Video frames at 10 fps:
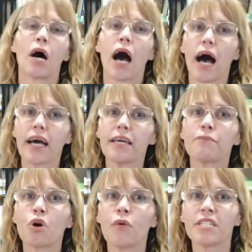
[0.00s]
I am
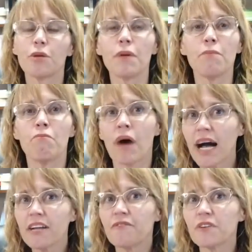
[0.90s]
going to be
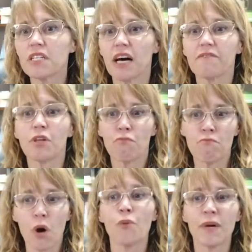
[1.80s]
mindful of the
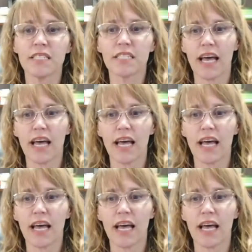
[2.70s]
moment